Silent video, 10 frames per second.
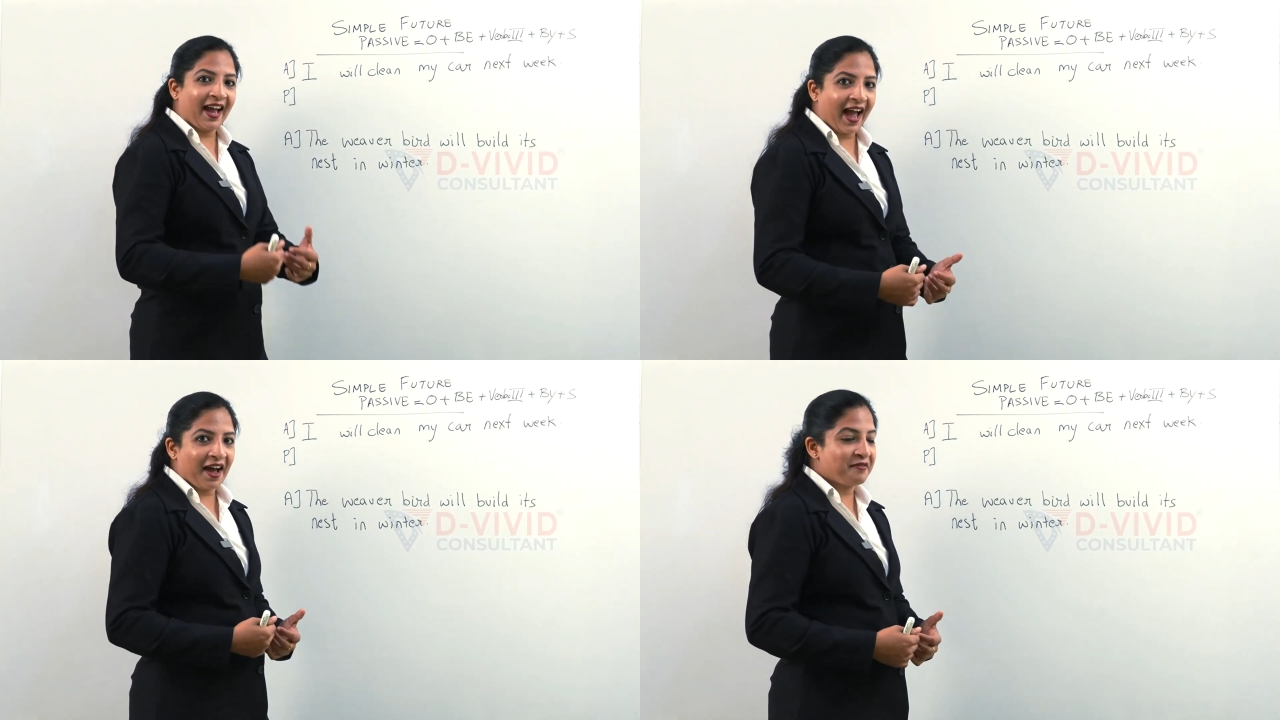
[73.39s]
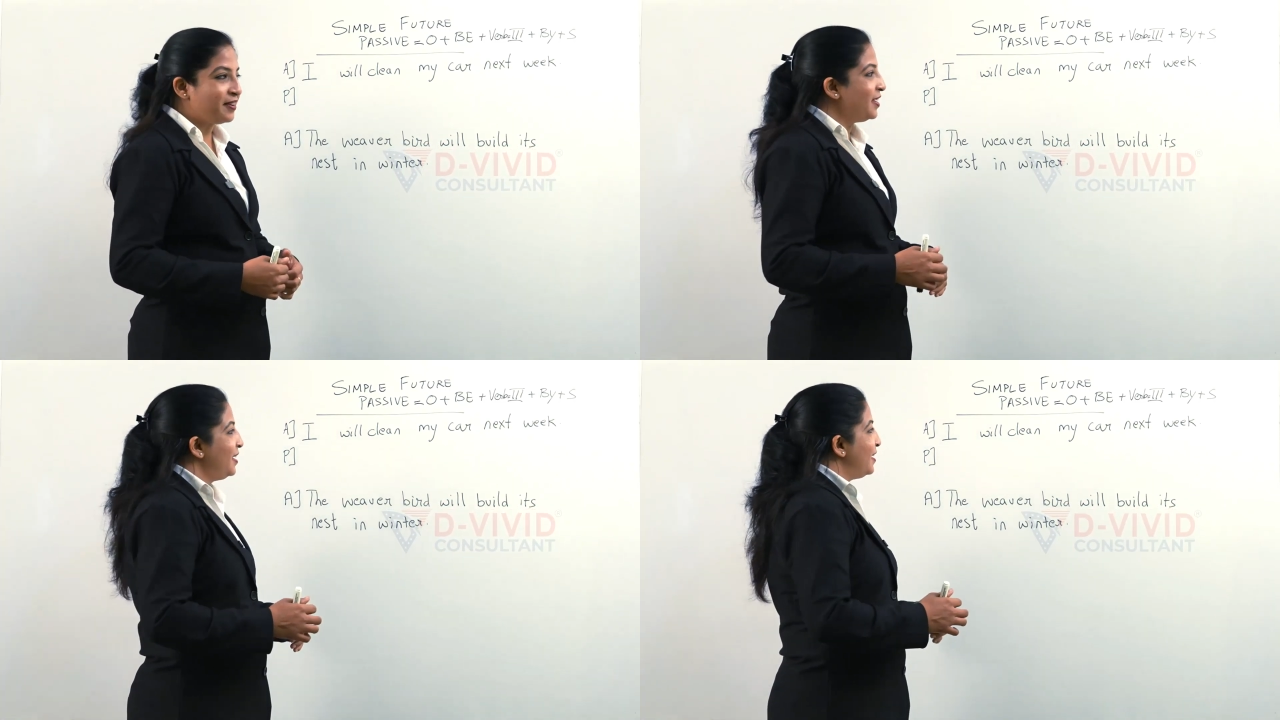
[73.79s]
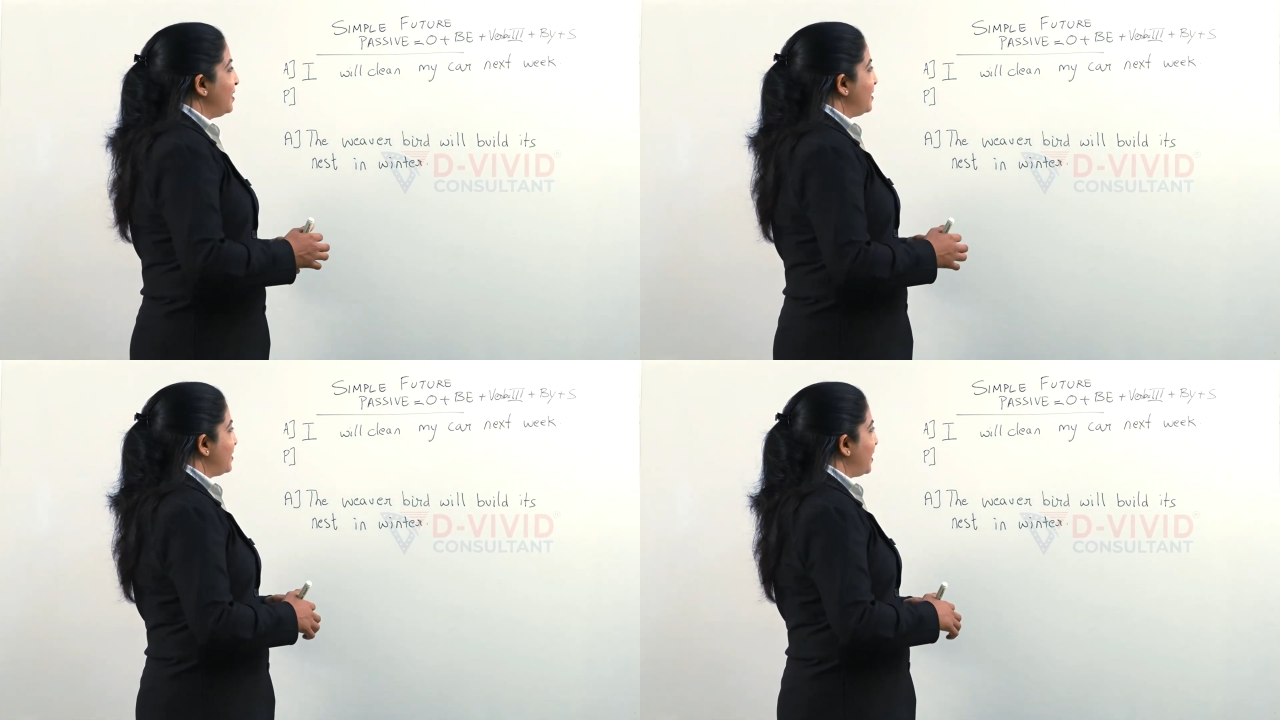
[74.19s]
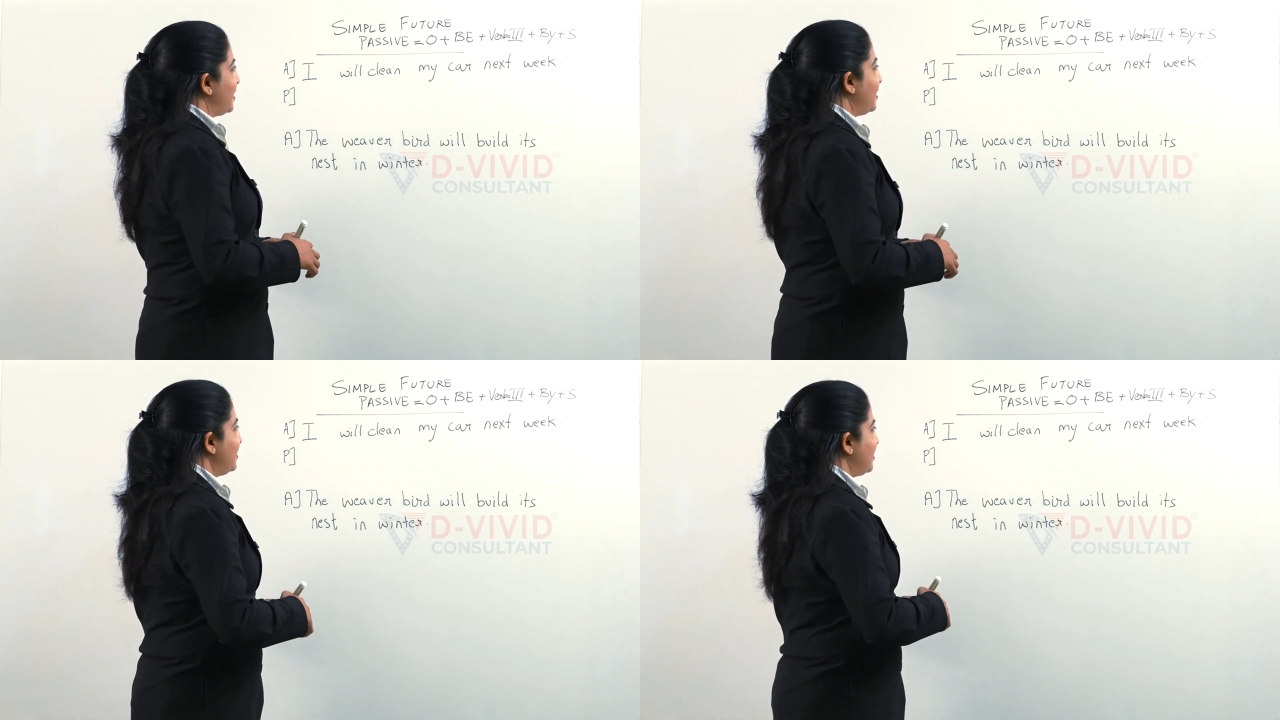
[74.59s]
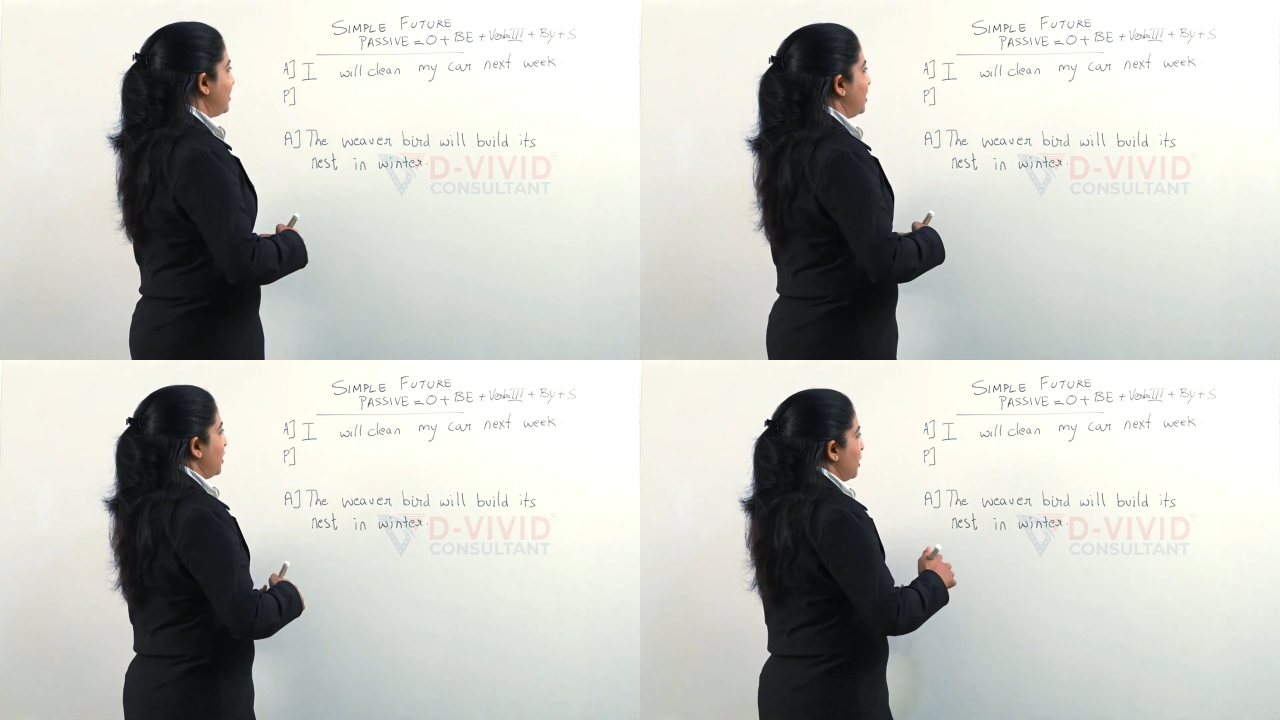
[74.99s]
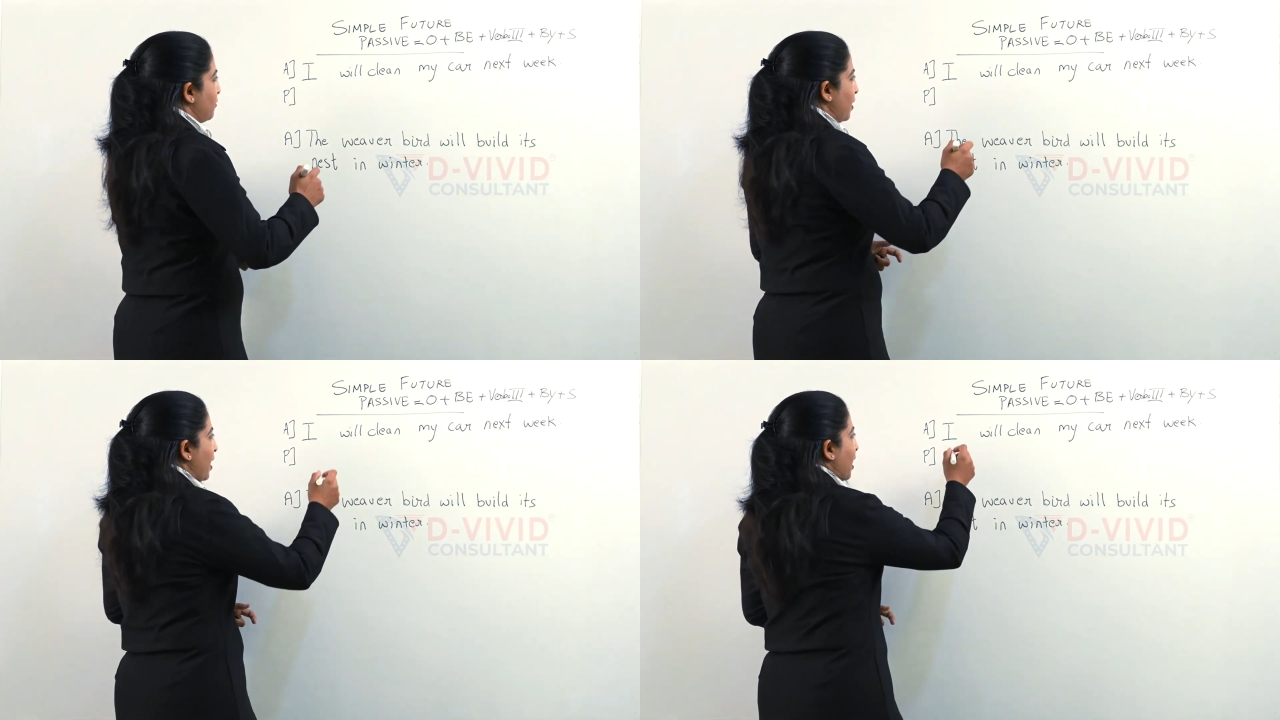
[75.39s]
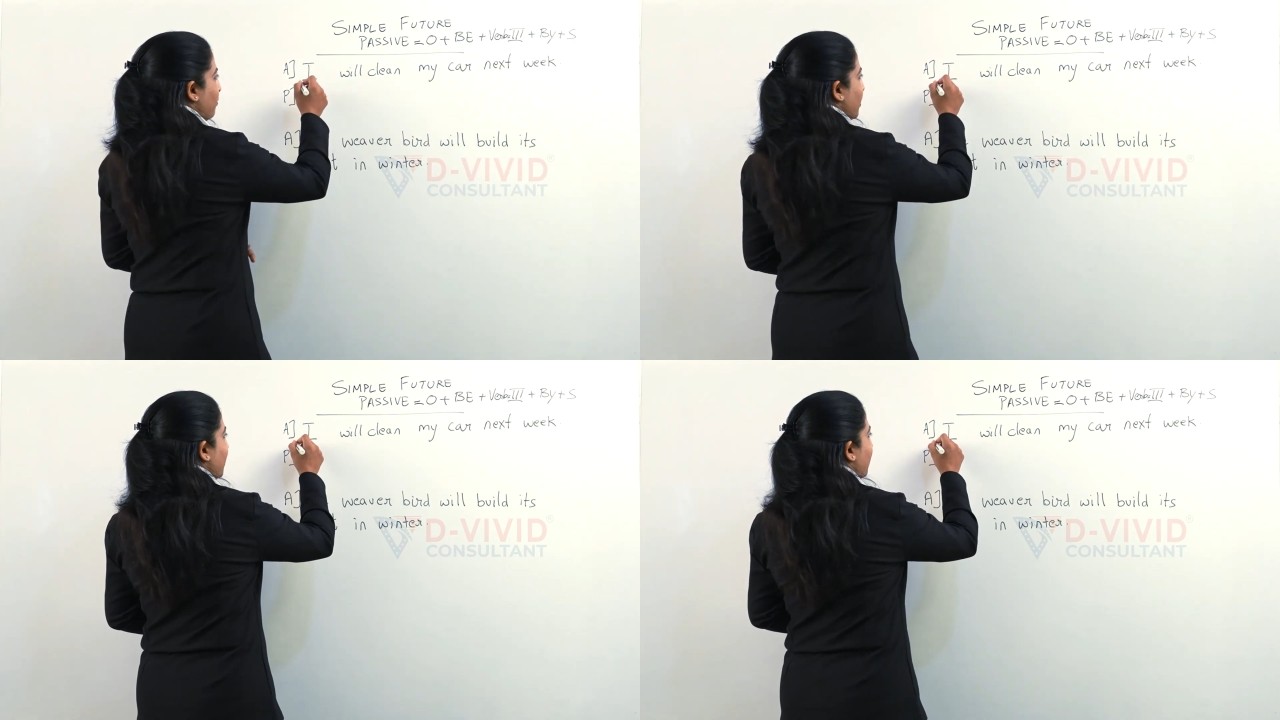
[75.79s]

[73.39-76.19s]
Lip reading: having in the sentence. We are having